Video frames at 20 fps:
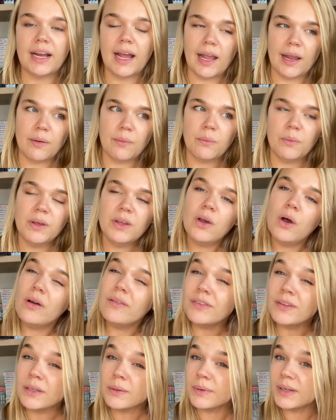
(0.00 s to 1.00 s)
I will
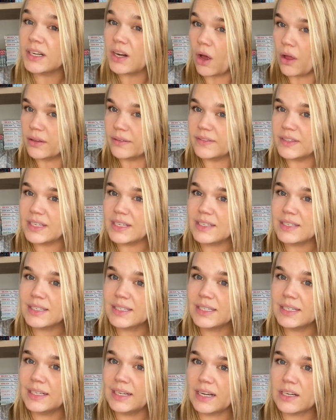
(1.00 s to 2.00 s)
hopefully read all of these
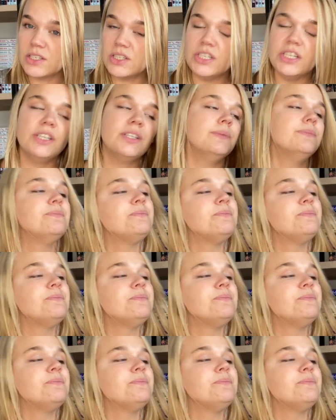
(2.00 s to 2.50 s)
next year,